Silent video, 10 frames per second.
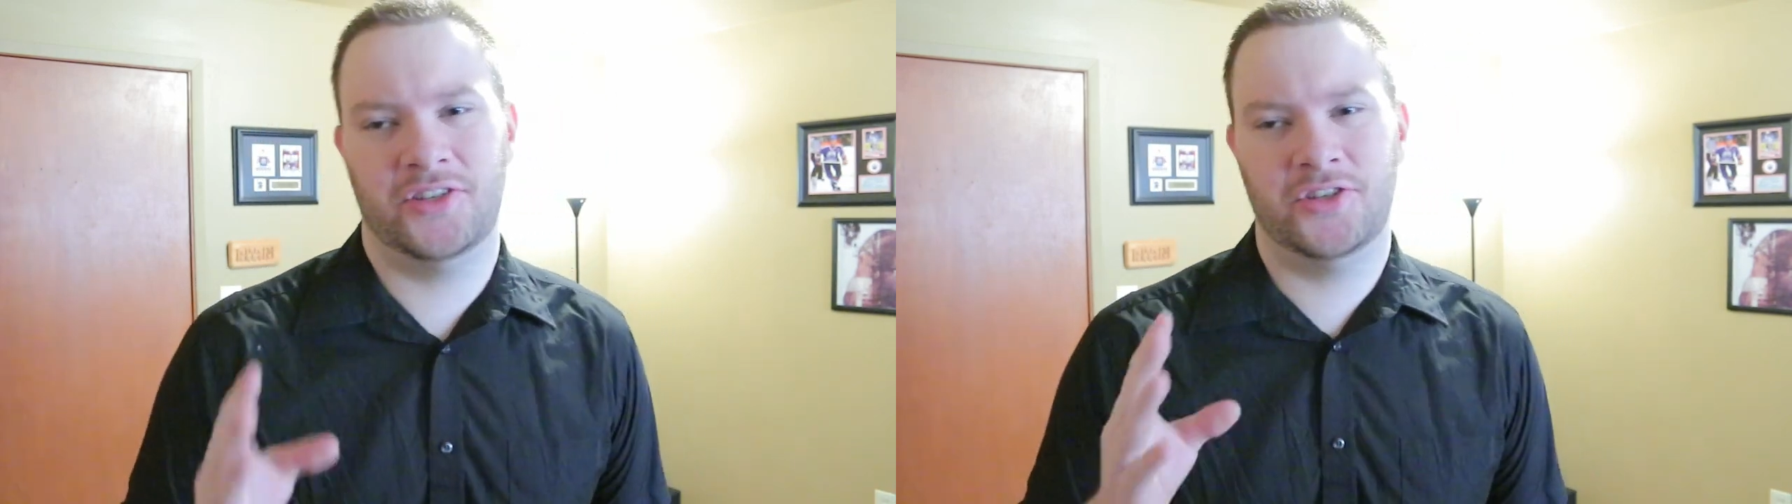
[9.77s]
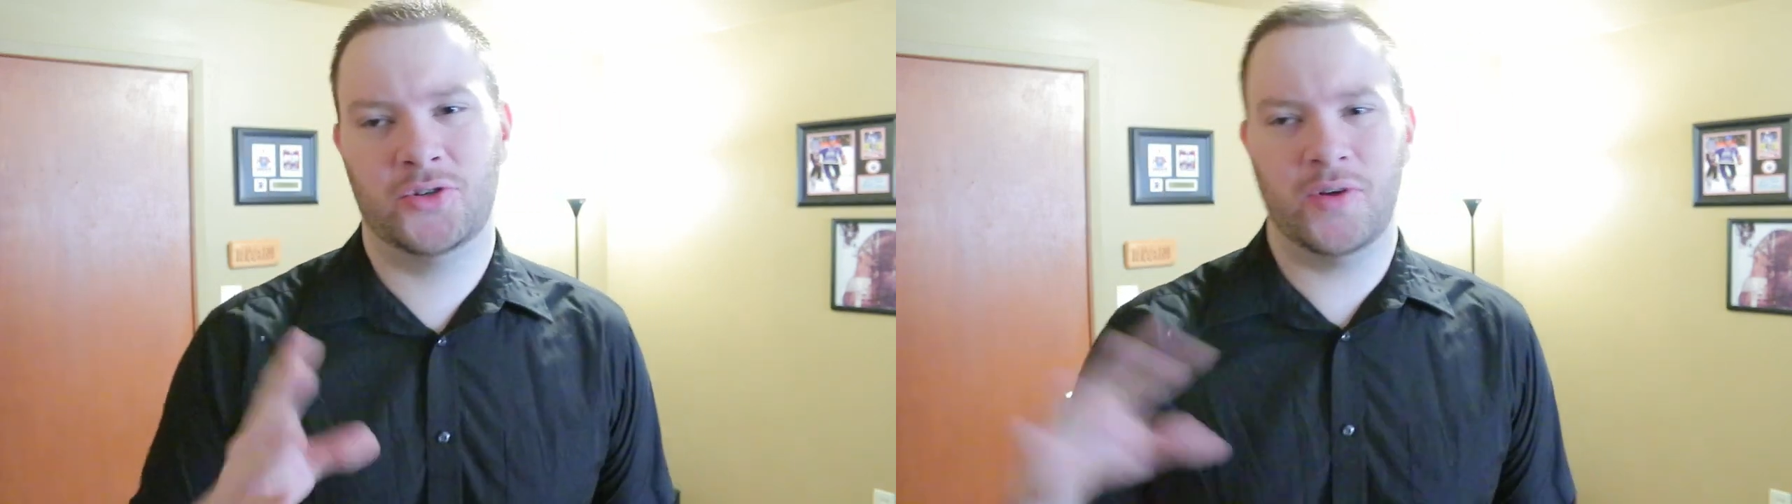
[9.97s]

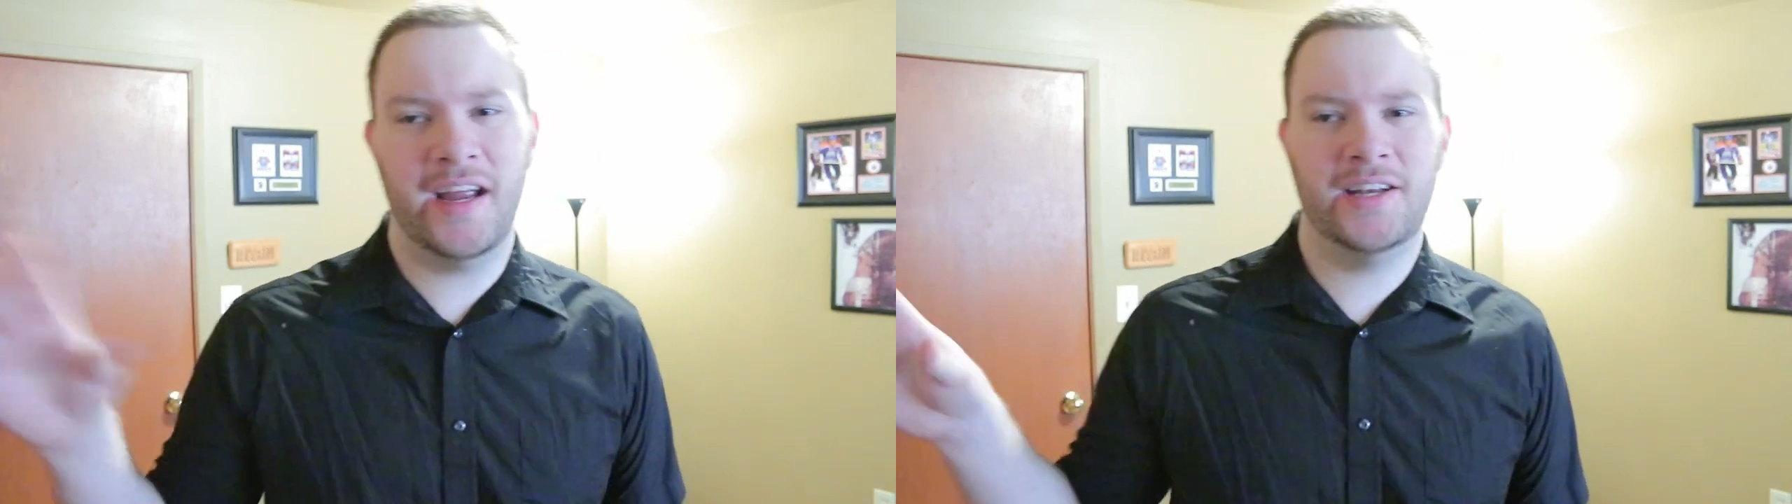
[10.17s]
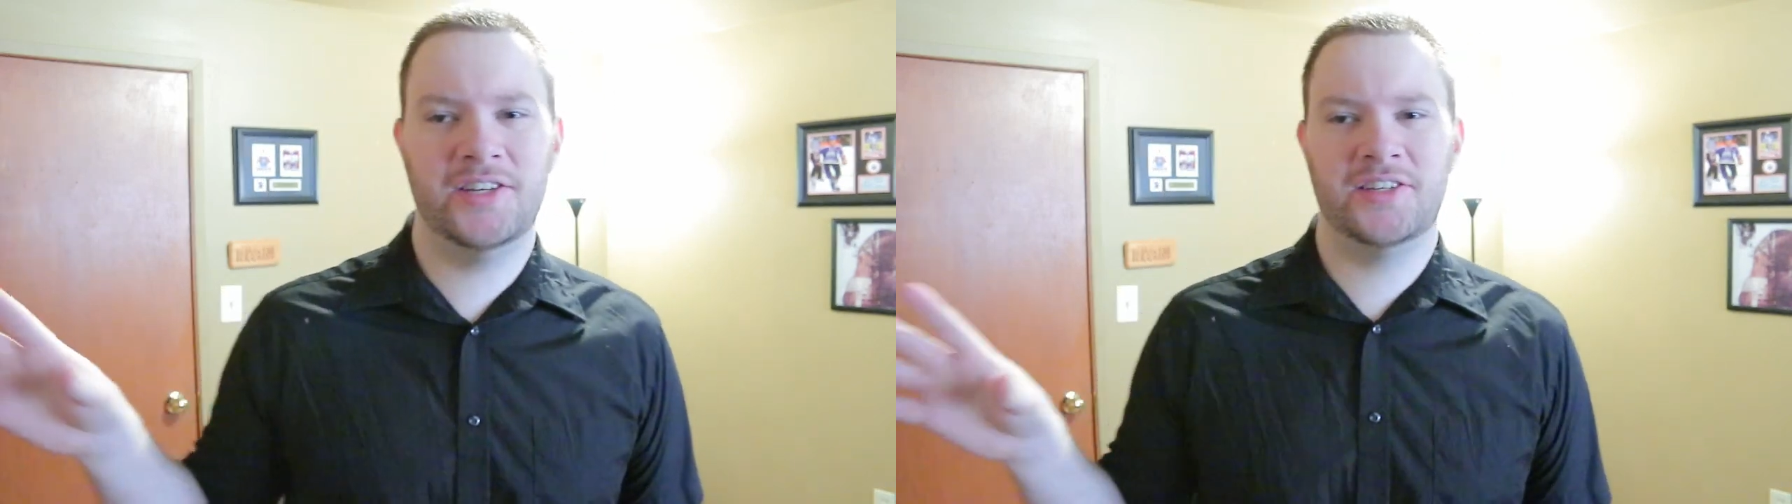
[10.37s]

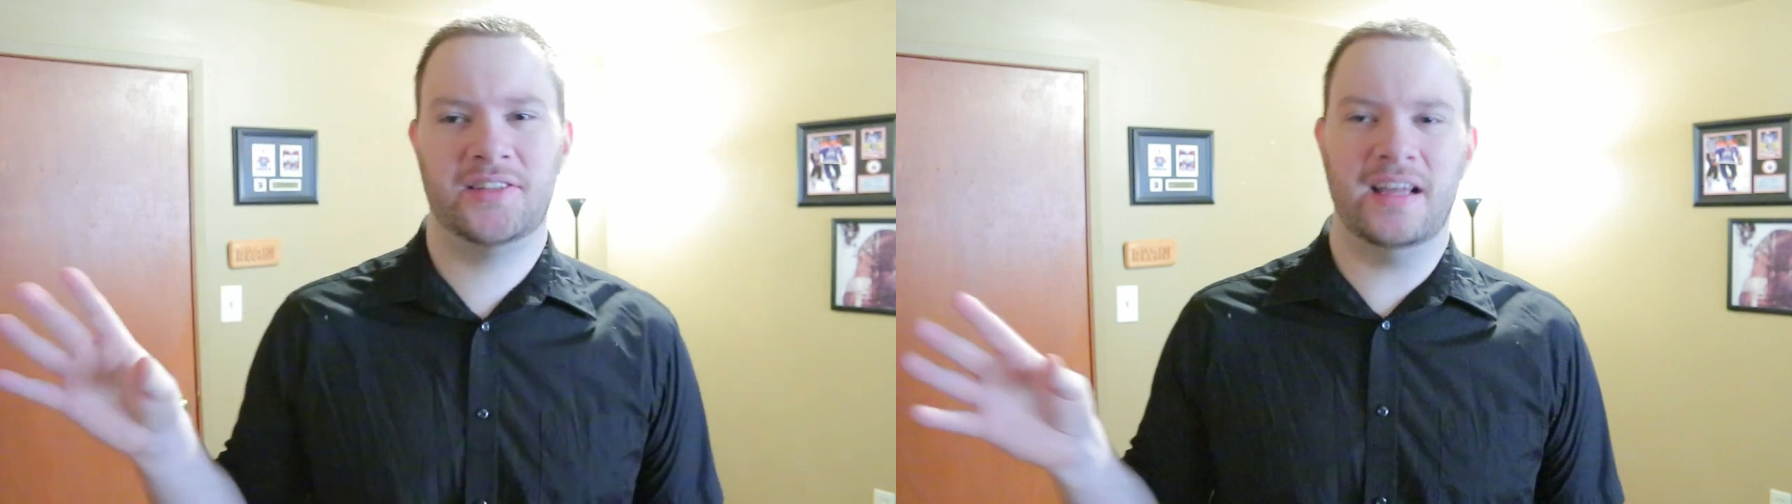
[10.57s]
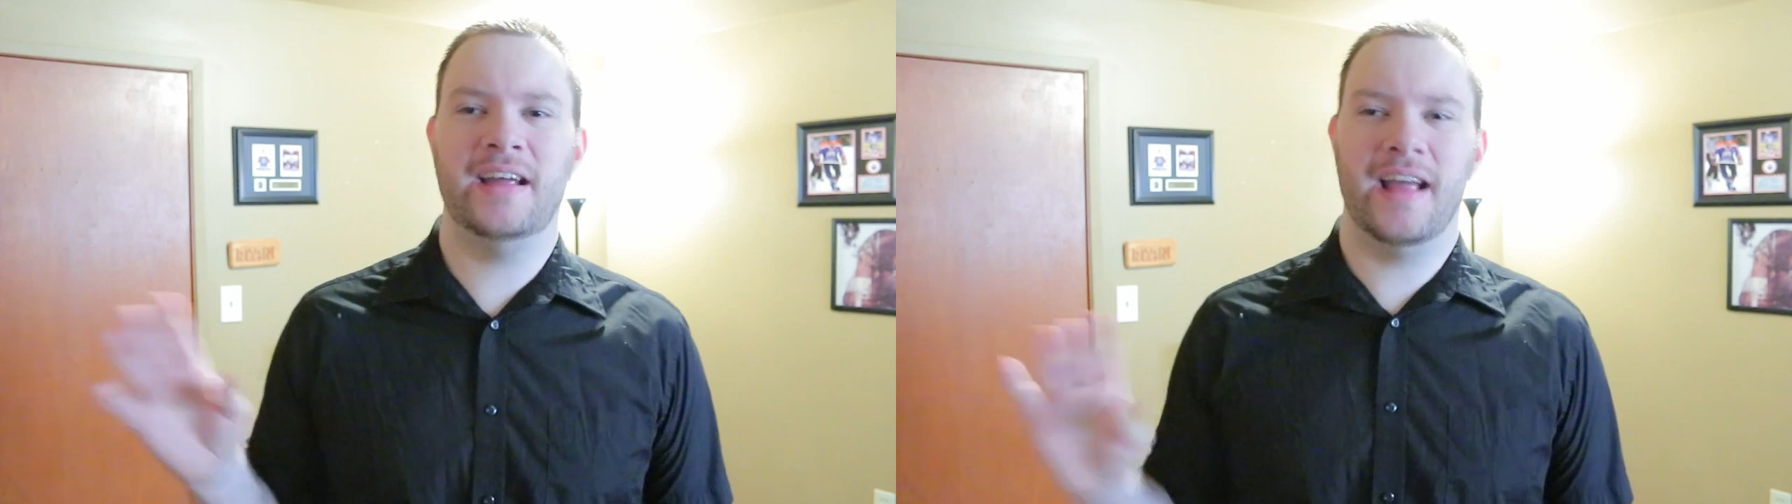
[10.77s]
strangest
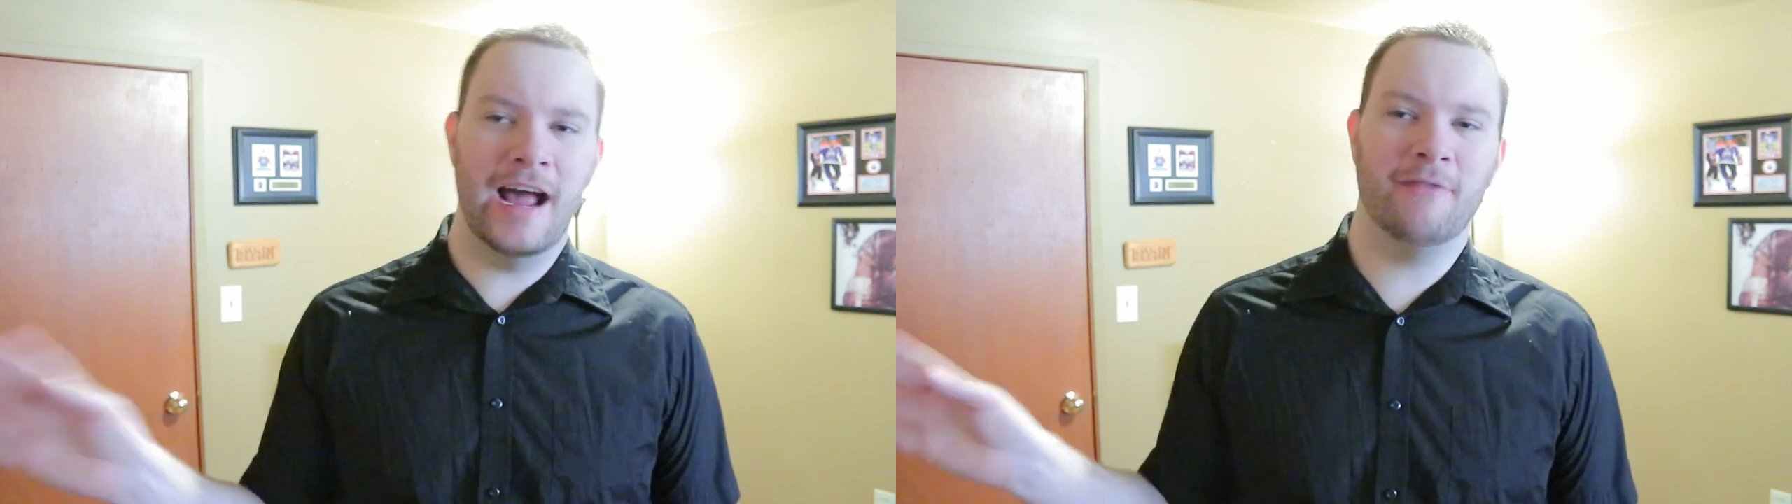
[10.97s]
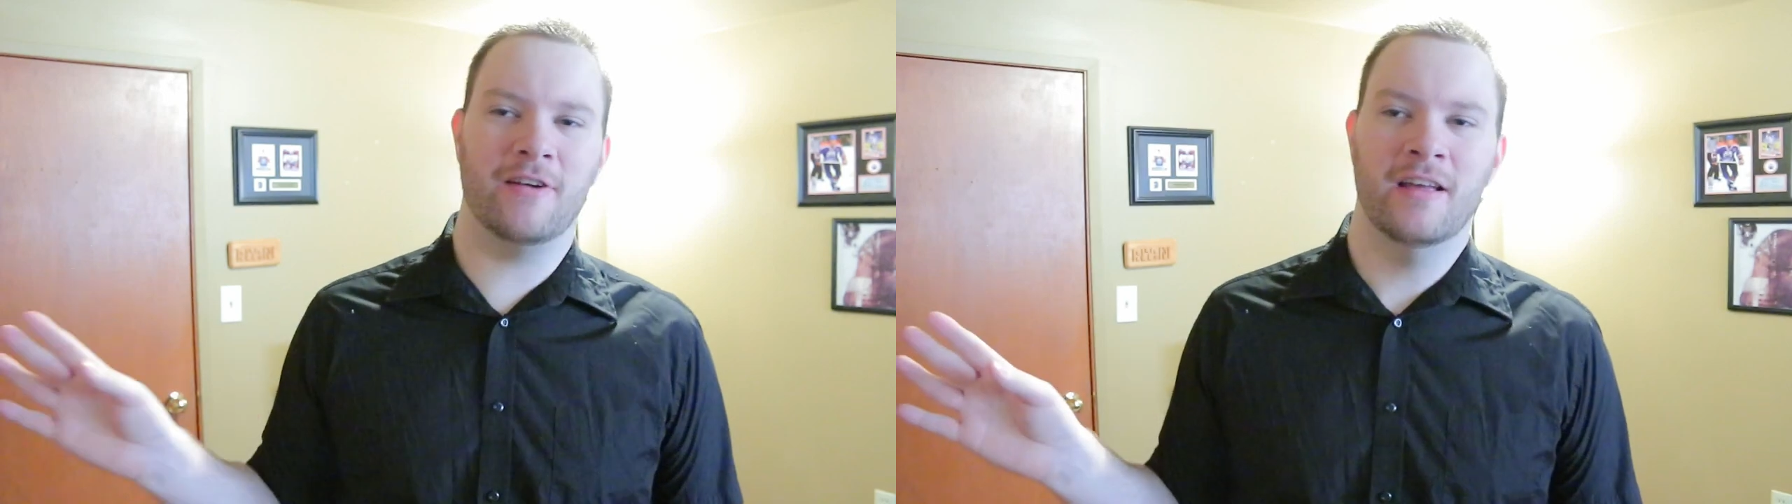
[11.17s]
thing
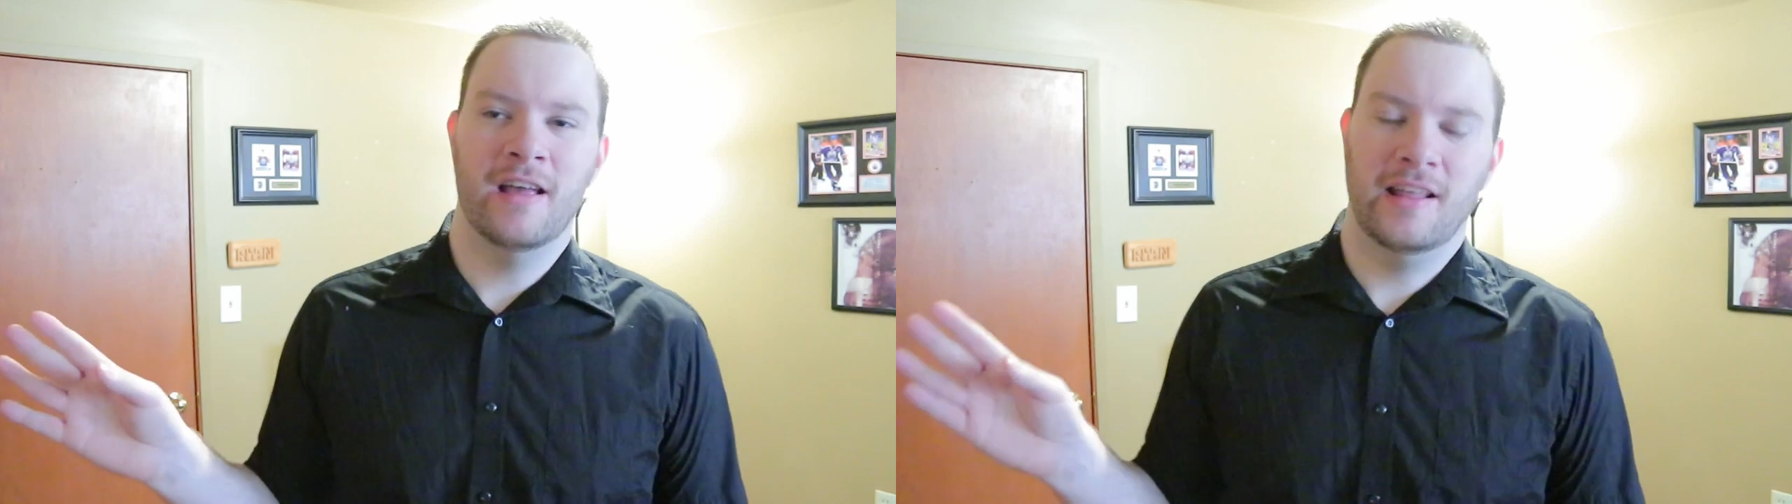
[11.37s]
ever,